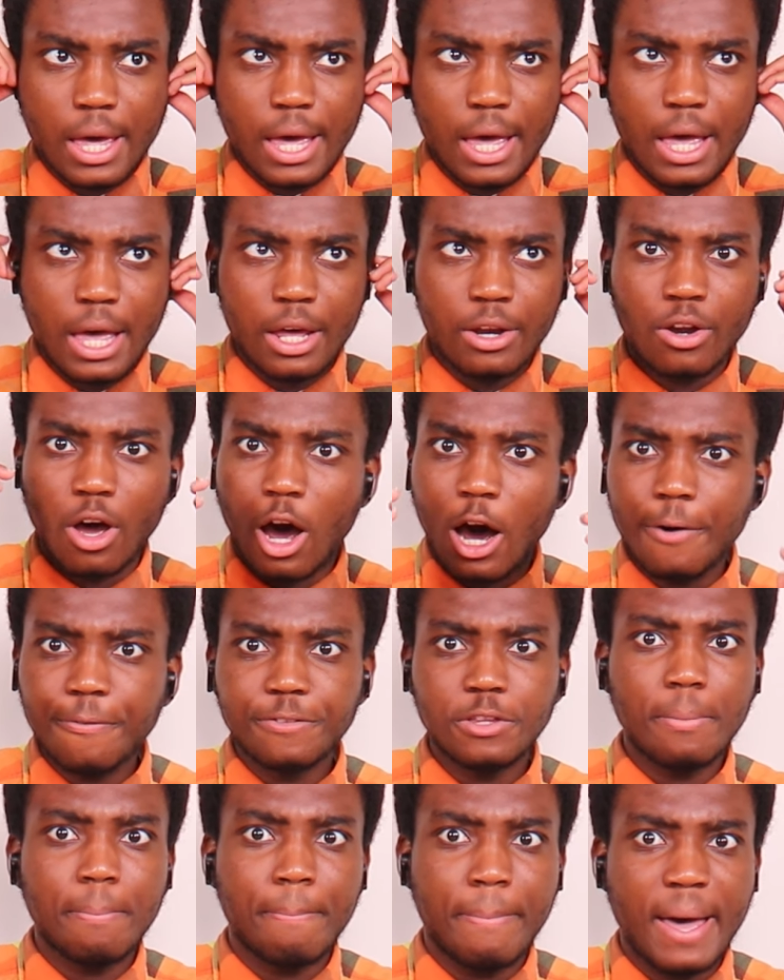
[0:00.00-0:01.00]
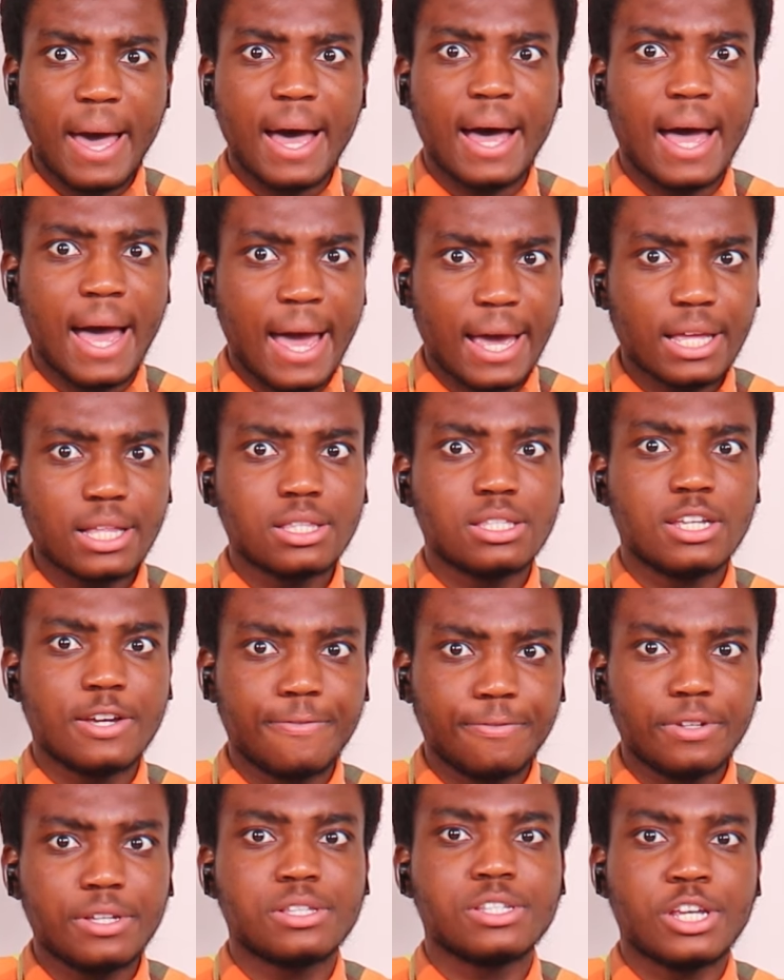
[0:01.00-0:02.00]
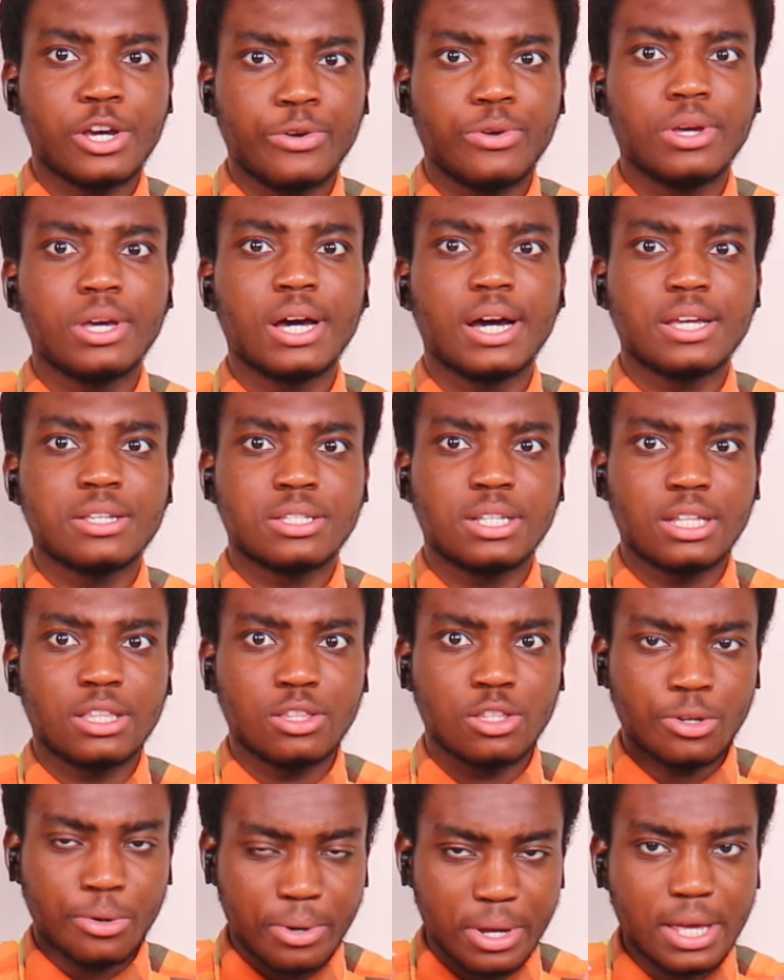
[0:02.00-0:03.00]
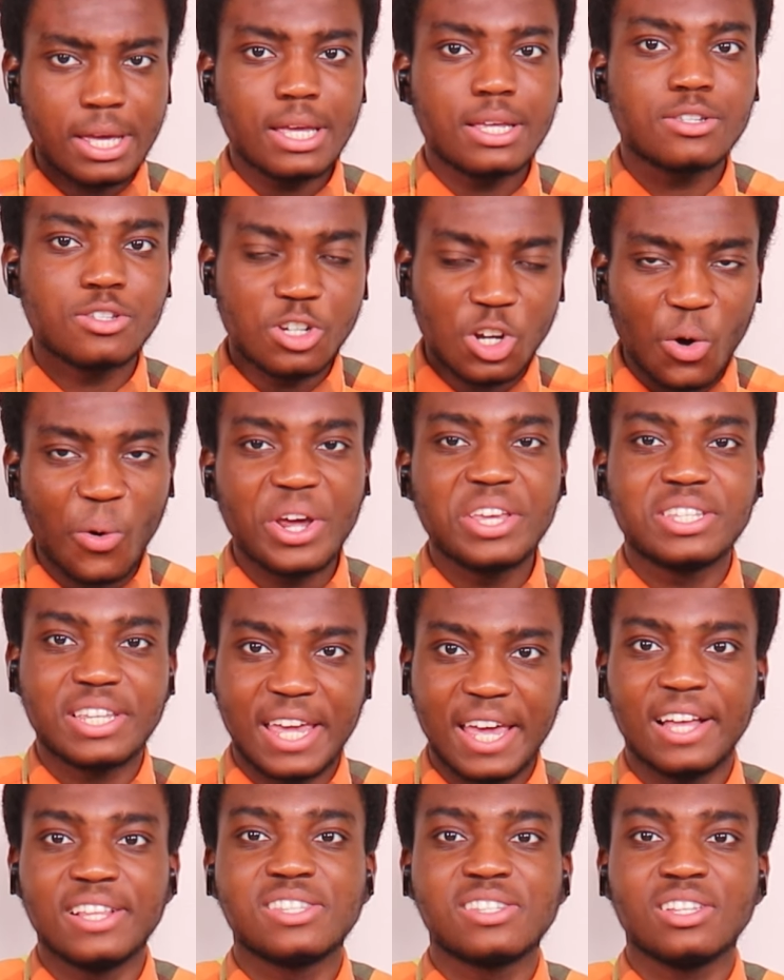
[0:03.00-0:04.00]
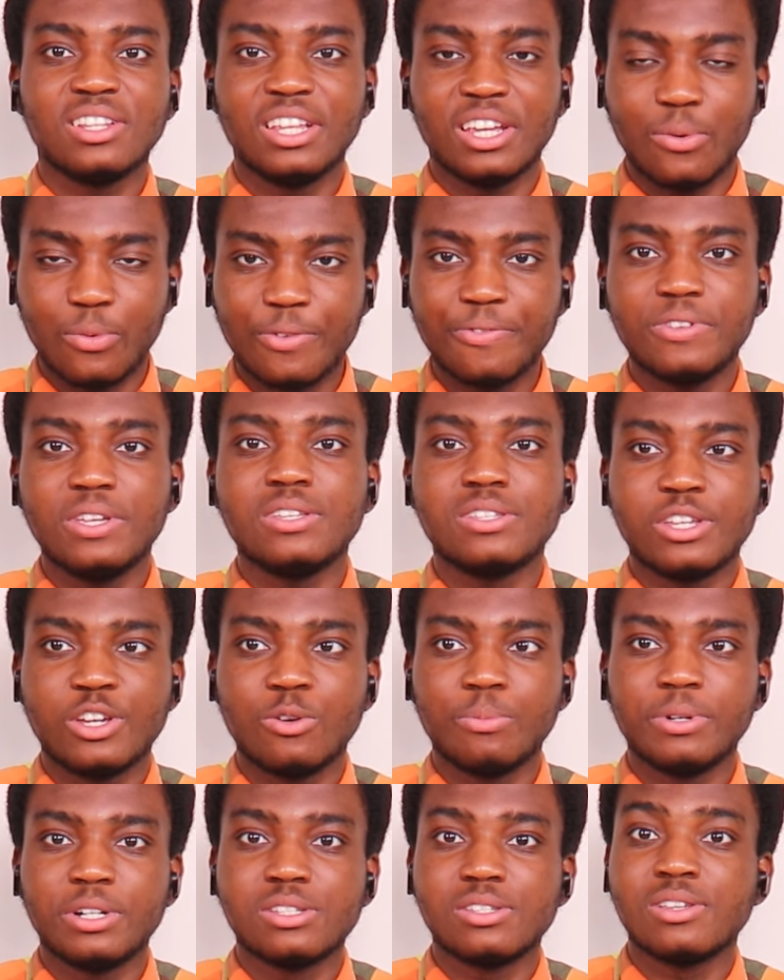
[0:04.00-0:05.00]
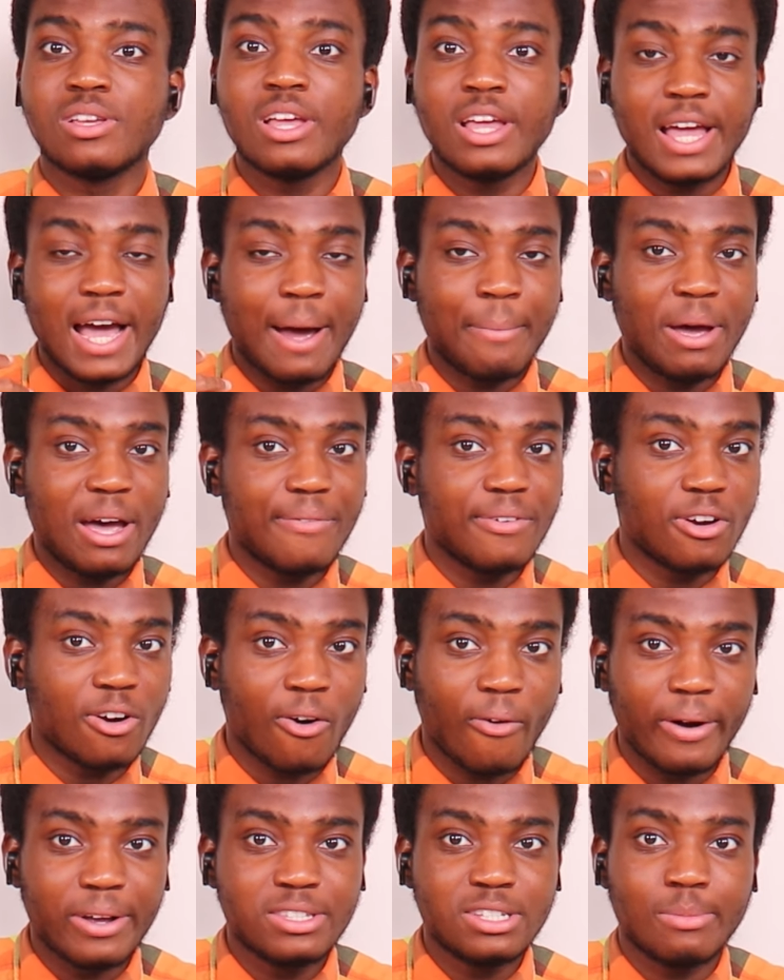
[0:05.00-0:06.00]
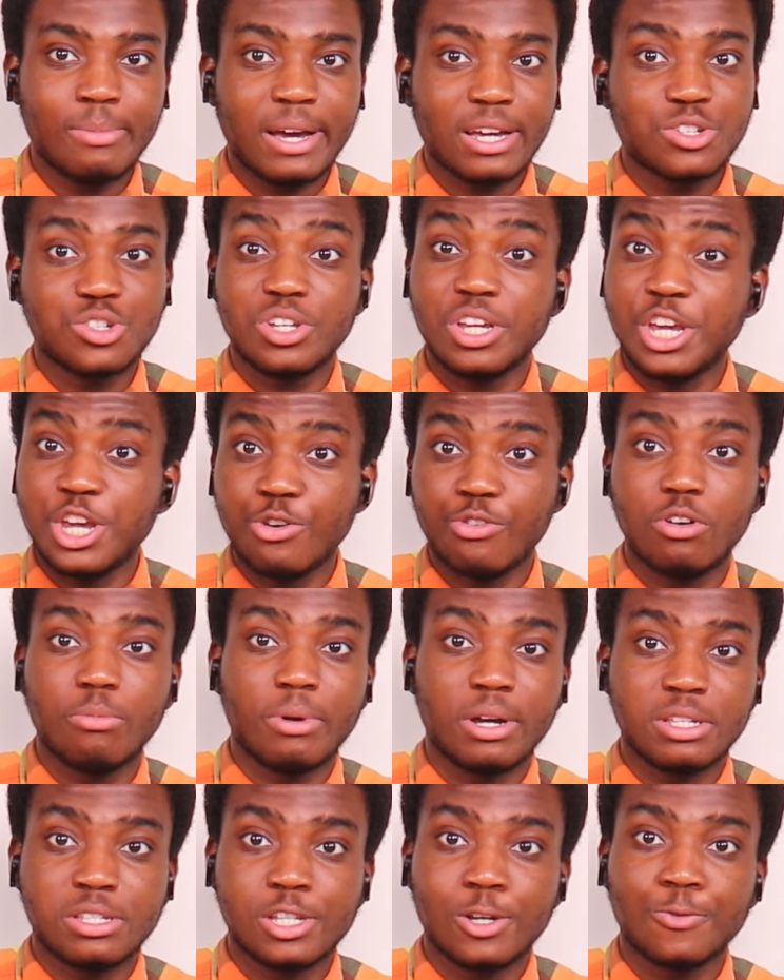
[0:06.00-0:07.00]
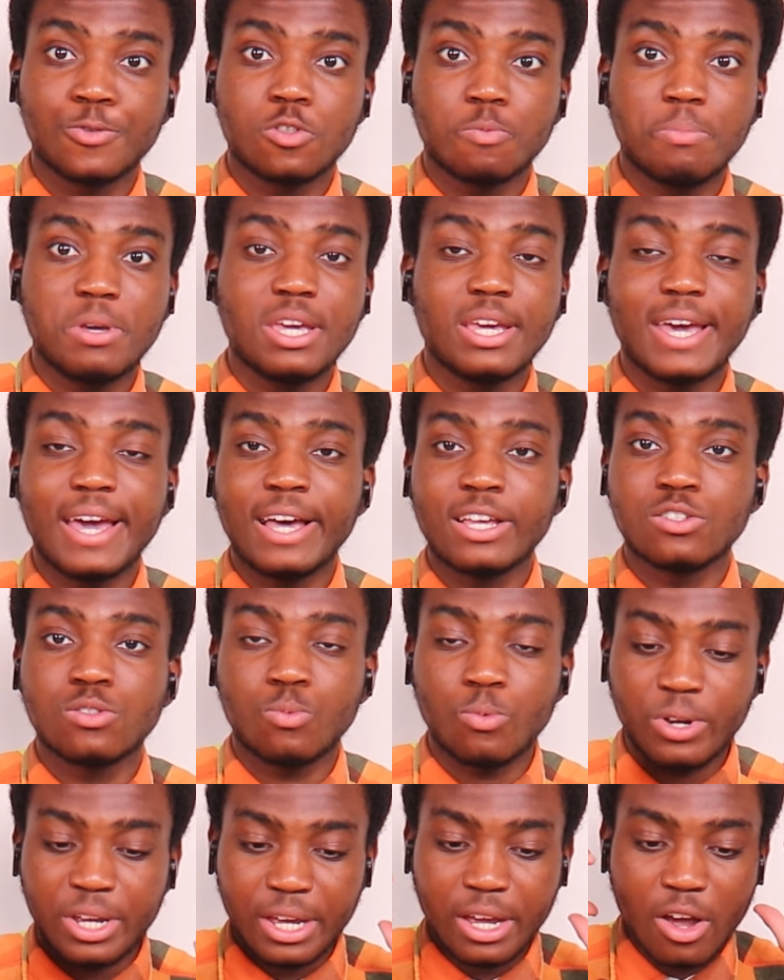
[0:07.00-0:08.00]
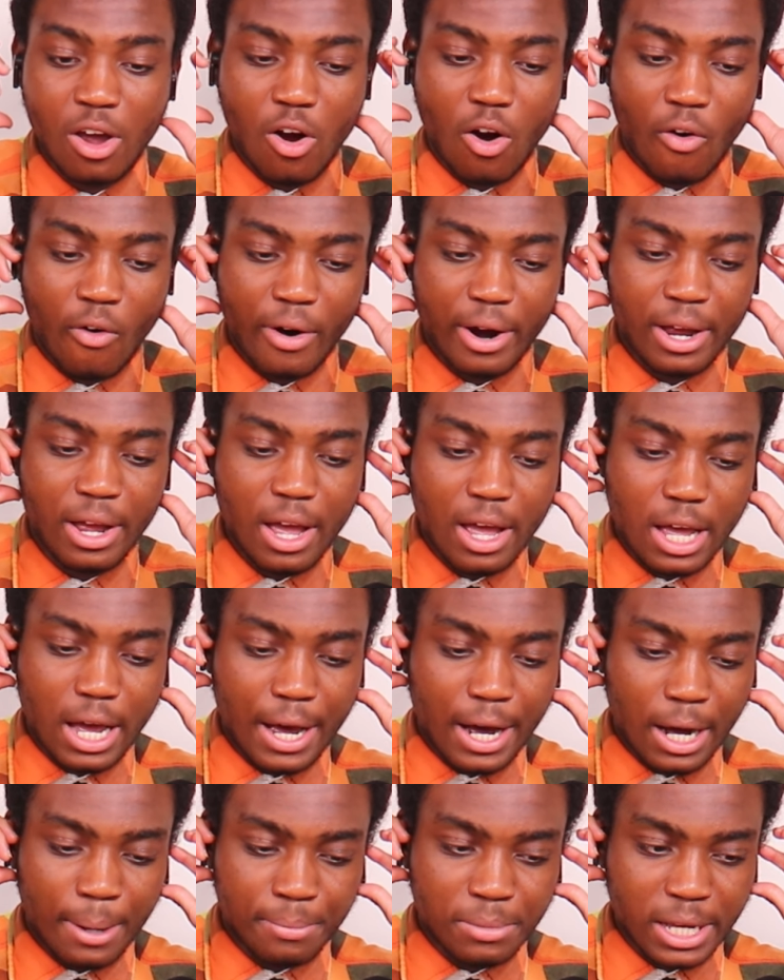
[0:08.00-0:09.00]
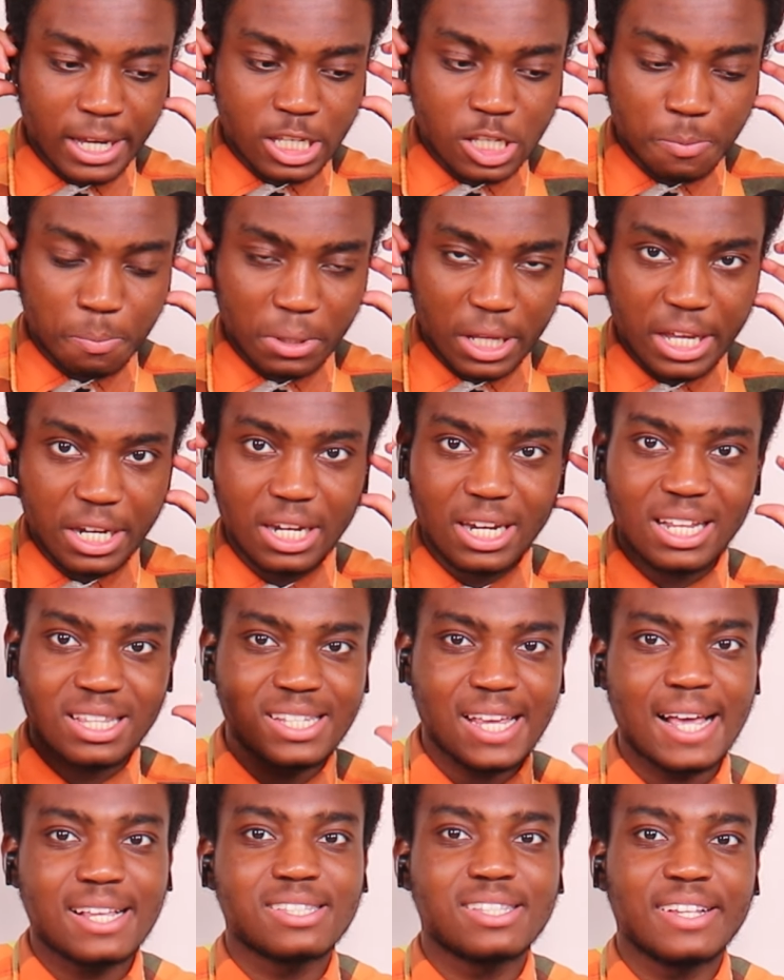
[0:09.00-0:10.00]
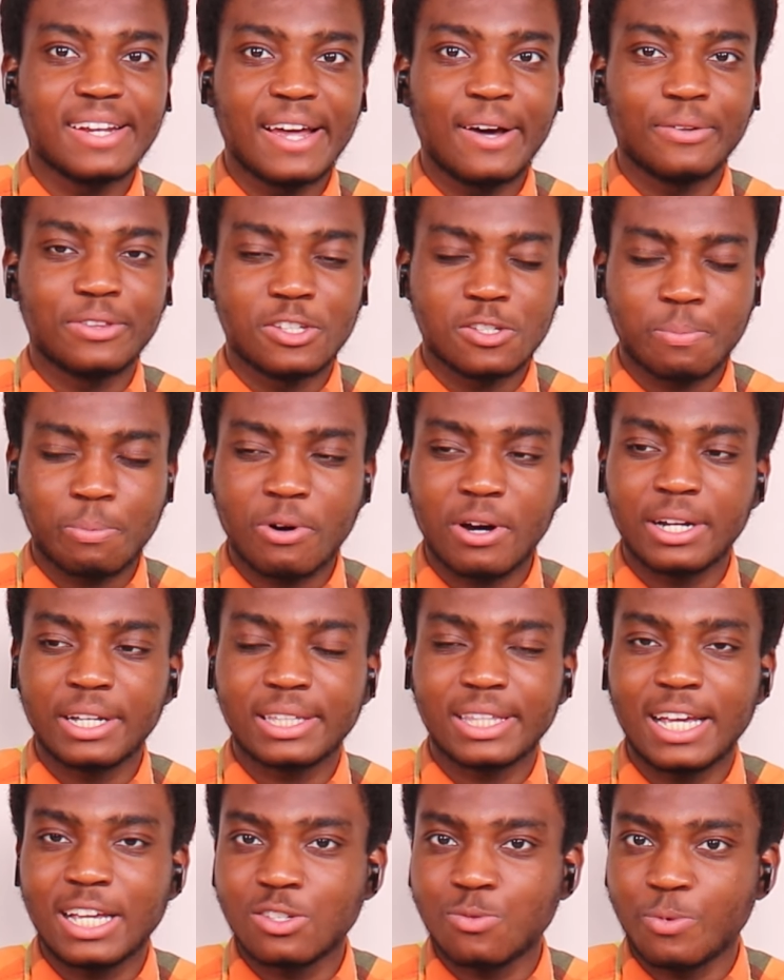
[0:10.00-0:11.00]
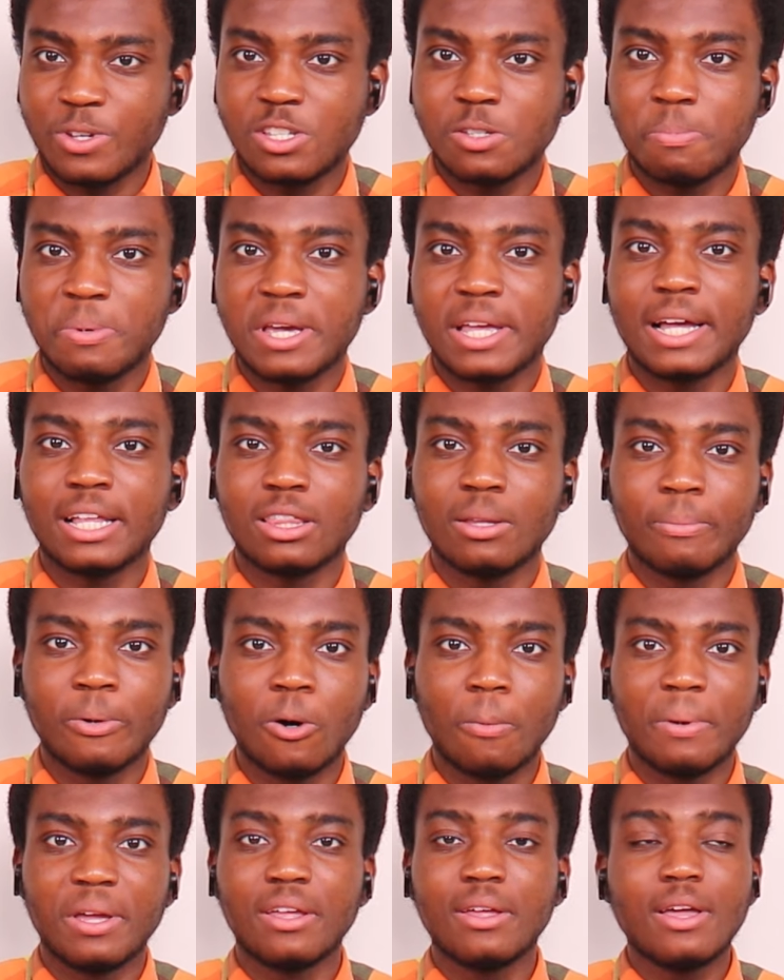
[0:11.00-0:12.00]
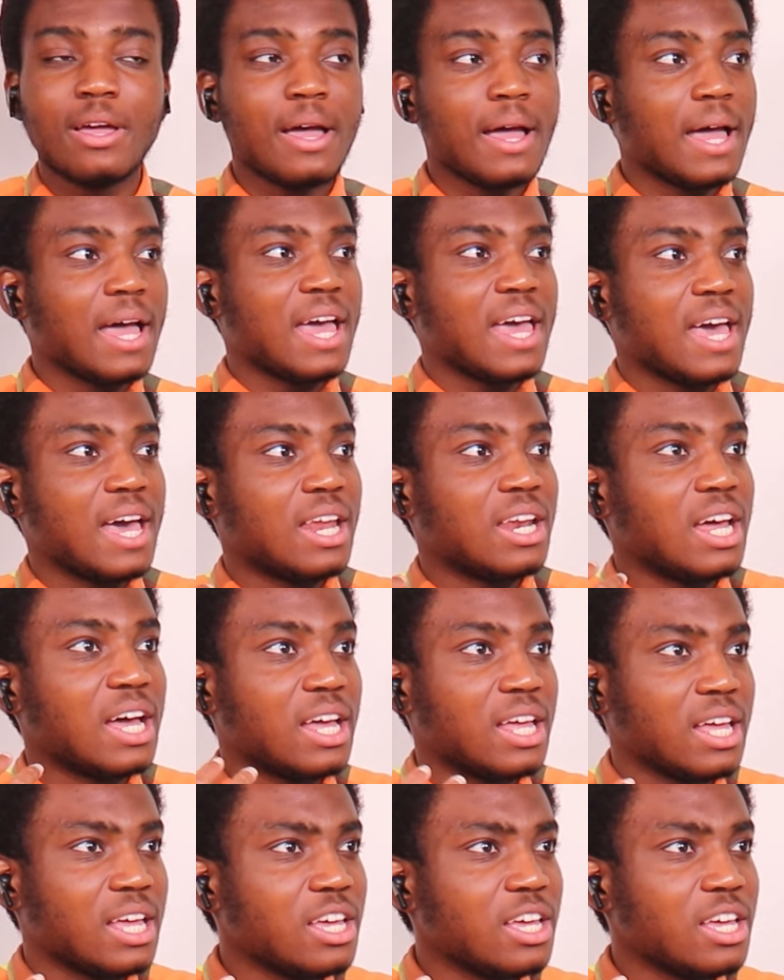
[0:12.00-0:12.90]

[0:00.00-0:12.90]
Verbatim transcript: and off the bat, I can definitely tell you guys that there is noise cancelling with these earbuds. I'm having a hard time actually hearing myself speak as we are um, explaining and testing out this product as we speak at the moment. And